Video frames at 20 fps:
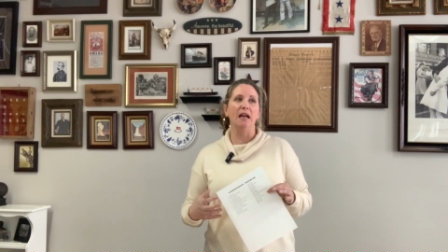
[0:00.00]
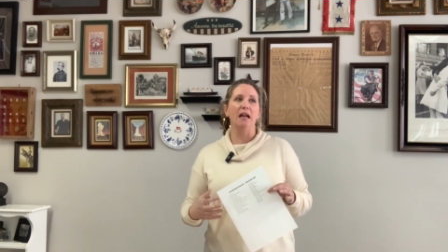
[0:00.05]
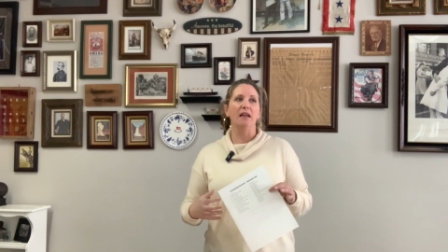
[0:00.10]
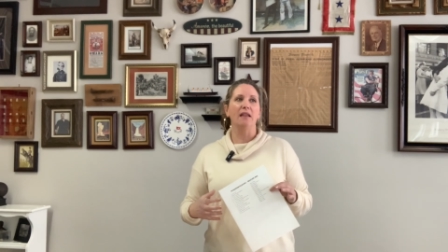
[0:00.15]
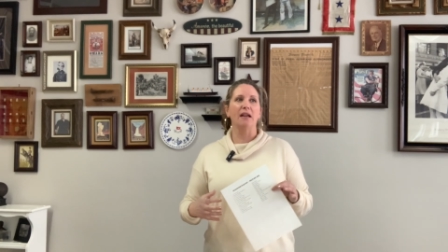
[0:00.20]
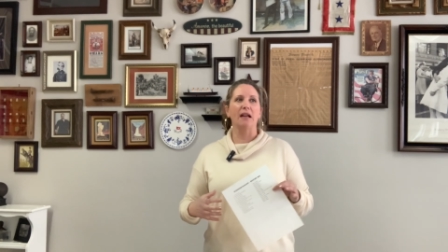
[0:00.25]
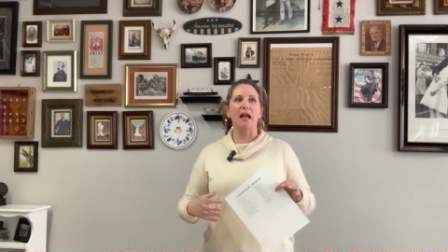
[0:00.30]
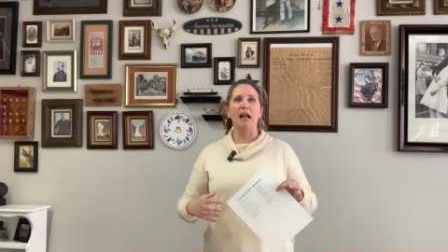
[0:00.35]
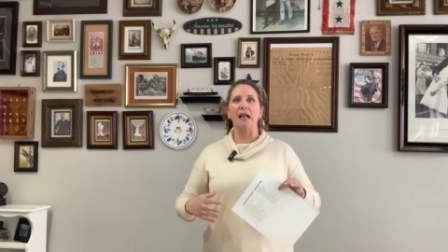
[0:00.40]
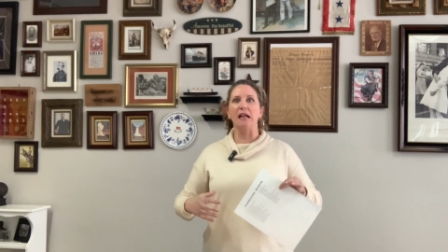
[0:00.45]

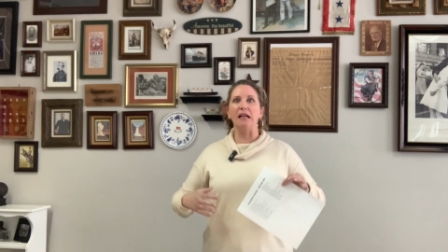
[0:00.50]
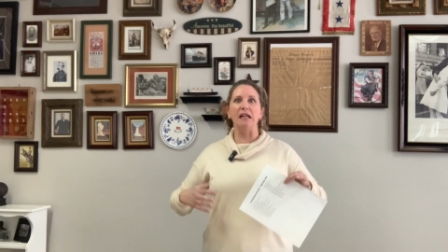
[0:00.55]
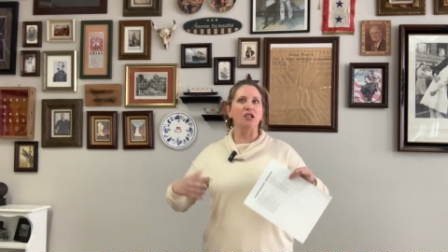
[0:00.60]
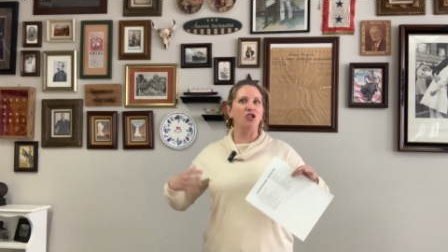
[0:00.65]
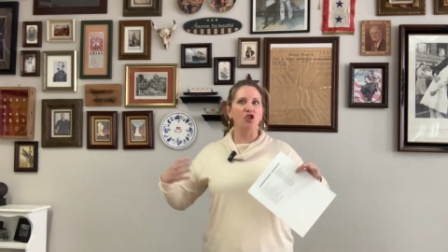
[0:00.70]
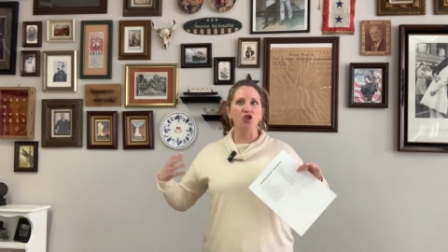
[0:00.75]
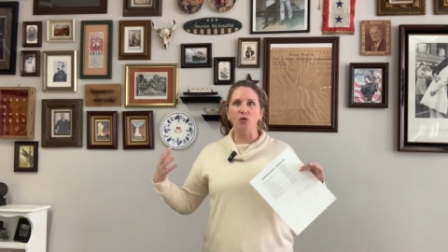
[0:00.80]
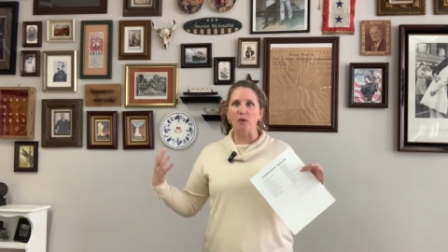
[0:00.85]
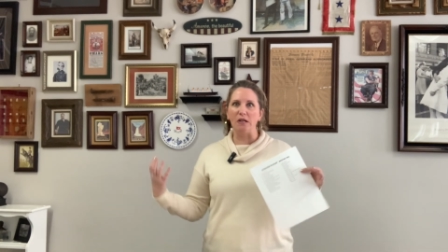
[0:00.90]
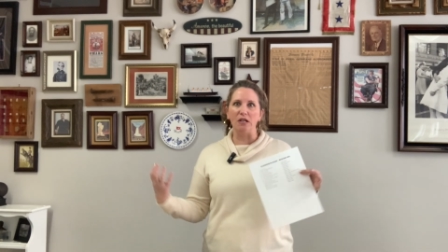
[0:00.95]
that kind of
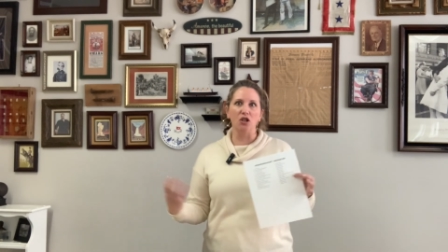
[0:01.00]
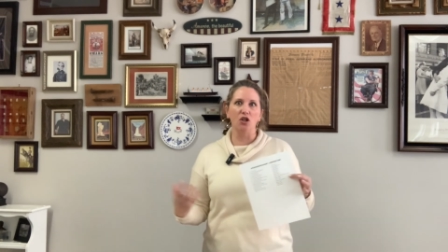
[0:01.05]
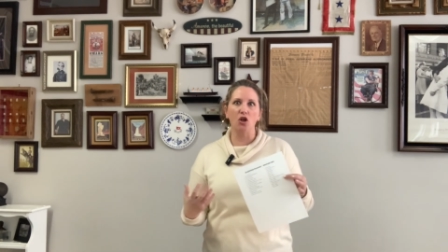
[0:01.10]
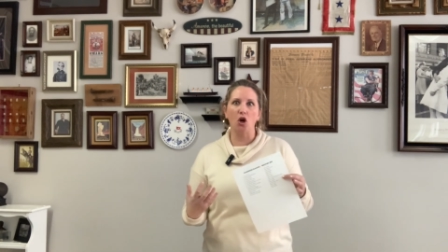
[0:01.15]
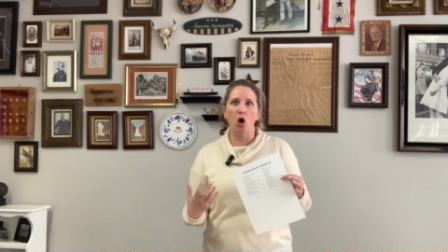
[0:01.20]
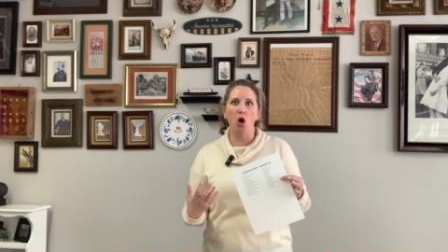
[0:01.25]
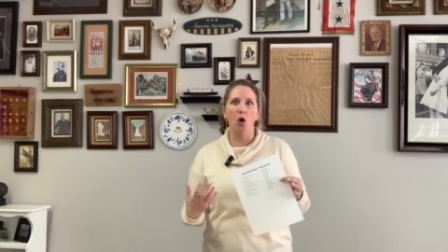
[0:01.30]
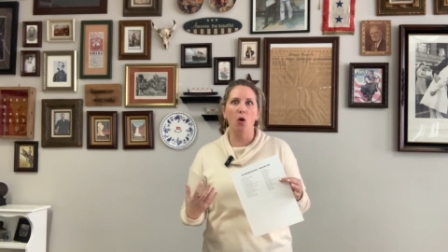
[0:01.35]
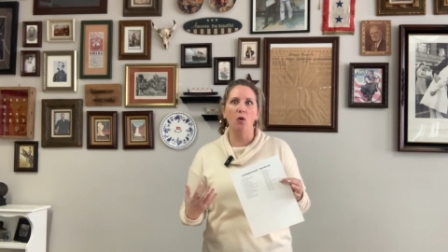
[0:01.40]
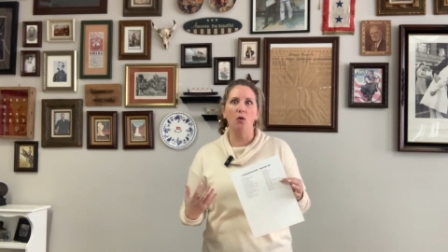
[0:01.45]
gets you into the
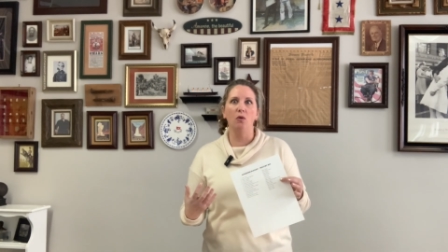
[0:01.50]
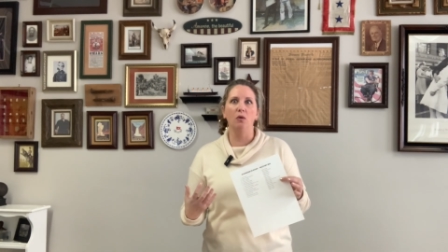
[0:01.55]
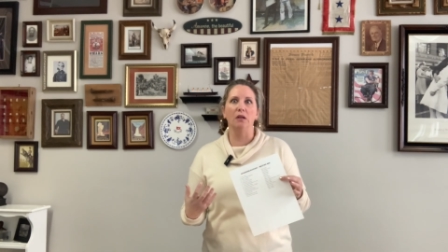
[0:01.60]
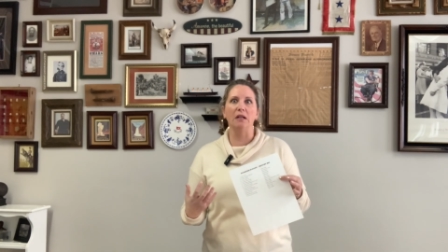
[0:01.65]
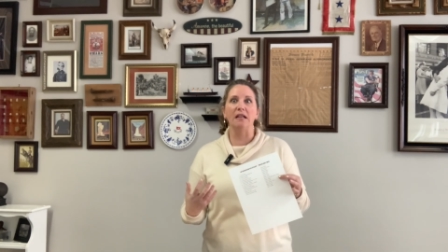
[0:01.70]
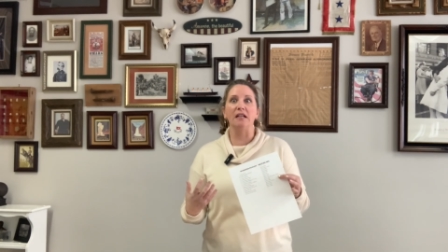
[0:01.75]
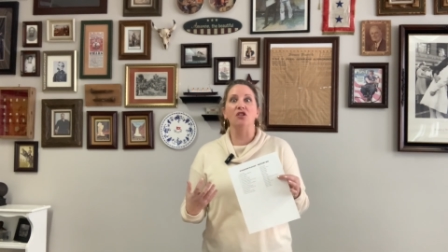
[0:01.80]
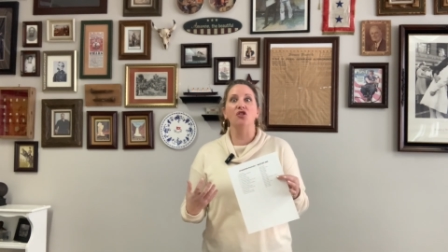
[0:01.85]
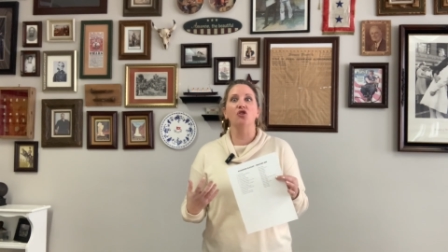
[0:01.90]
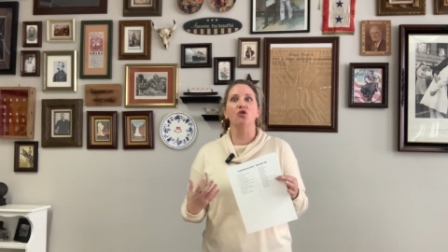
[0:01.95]
whole
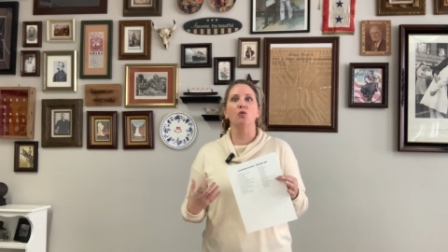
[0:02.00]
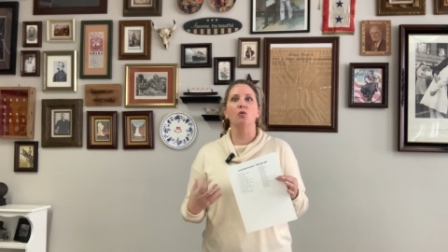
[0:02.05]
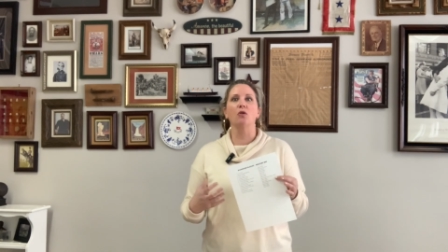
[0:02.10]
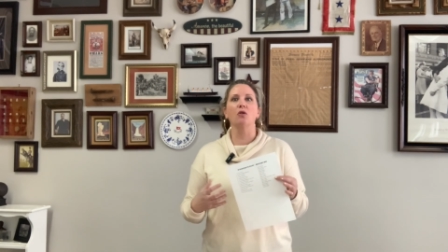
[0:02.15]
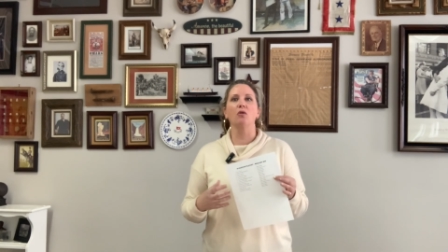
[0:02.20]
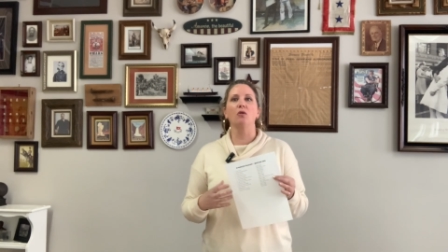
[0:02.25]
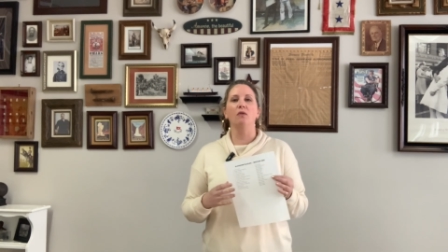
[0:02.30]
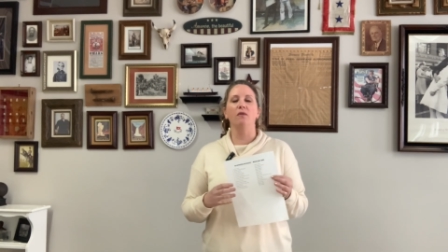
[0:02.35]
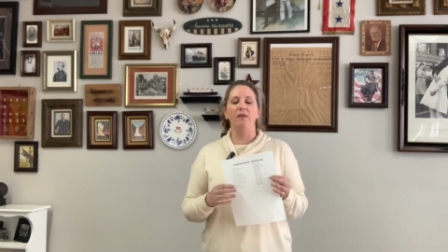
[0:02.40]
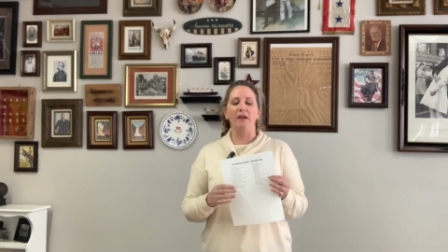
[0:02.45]

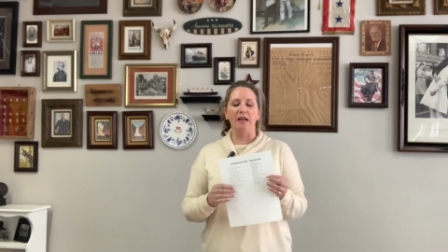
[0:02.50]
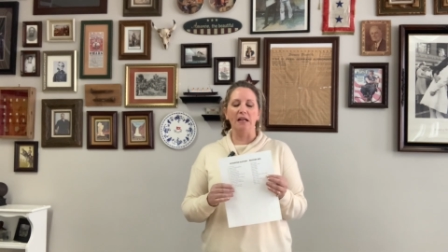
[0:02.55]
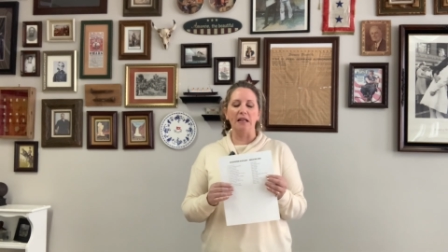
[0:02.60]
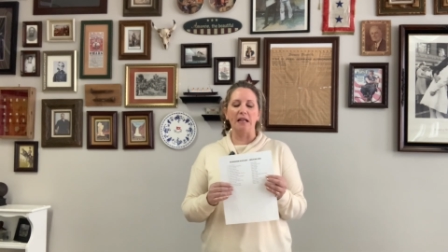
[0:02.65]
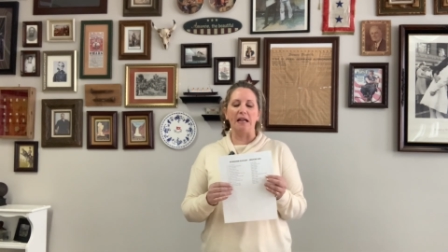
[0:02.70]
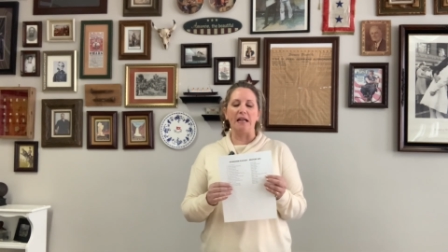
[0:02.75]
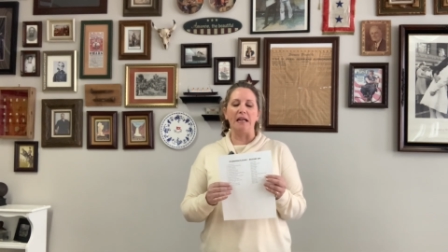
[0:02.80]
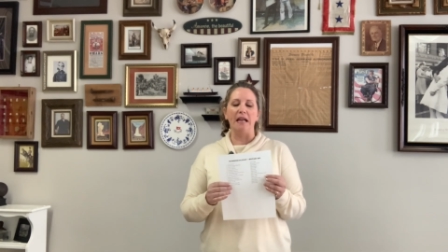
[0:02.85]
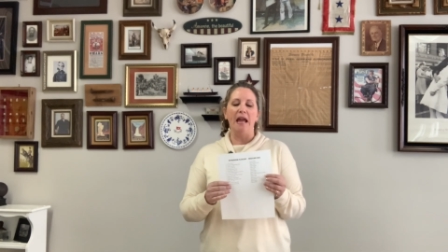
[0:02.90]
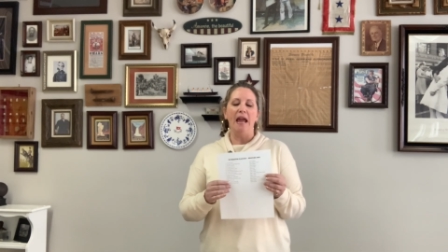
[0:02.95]
historical feeling.